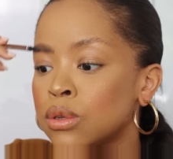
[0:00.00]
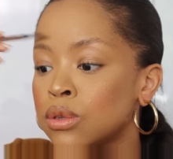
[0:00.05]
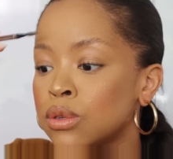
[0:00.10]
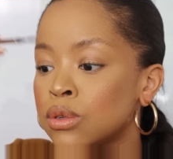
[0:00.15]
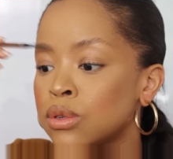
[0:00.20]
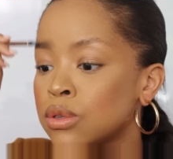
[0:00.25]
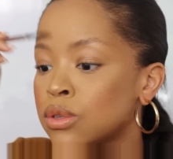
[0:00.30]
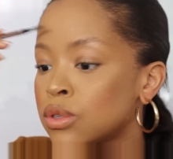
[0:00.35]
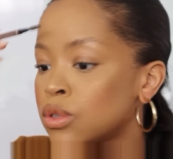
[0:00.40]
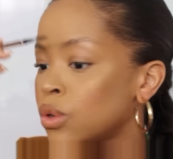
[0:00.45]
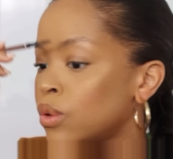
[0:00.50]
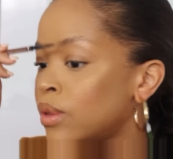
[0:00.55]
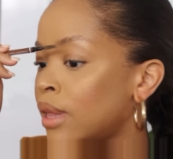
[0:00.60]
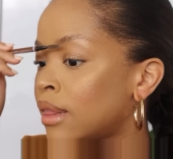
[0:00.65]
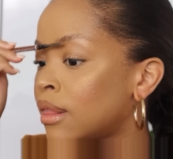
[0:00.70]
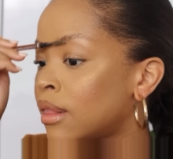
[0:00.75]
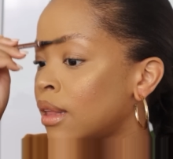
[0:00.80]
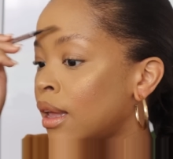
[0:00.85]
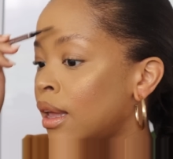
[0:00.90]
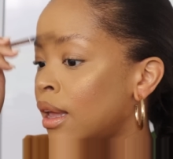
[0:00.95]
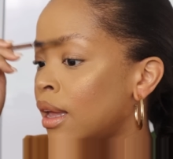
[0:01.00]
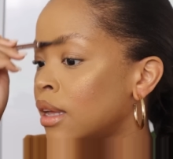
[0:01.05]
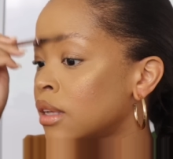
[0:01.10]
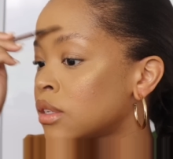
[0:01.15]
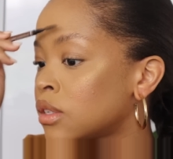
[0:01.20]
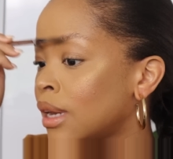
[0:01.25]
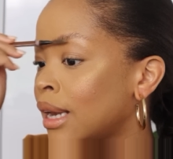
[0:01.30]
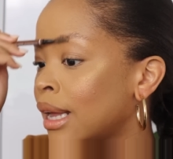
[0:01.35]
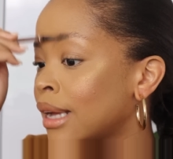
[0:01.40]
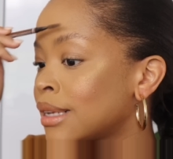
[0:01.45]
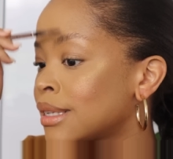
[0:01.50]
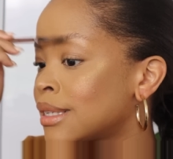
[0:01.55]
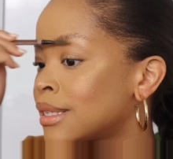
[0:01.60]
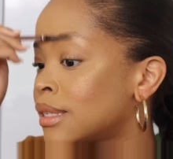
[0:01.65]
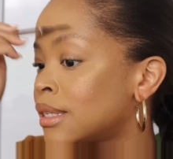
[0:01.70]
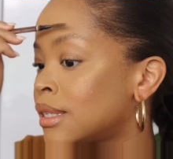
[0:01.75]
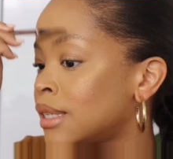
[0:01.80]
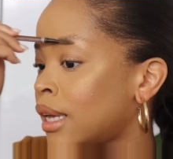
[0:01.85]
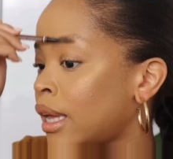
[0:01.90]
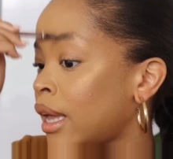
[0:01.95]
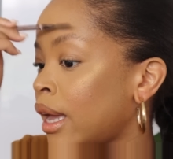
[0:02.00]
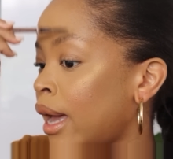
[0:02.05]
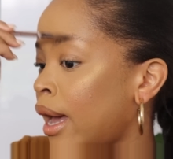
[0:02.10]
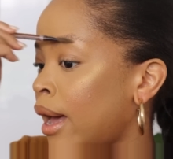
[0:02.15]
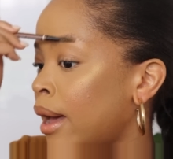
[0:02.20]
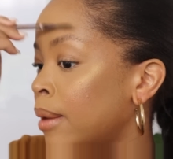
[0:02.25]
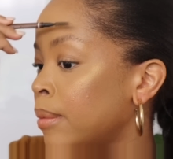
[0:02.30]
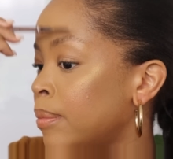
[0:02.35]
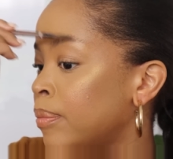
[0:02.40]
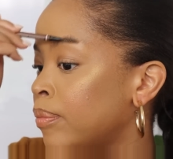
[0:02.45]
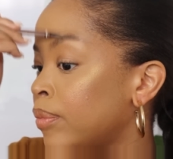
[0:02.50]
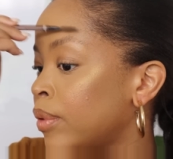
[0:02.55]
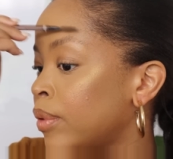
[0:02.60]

so that the hairs are like sticking up.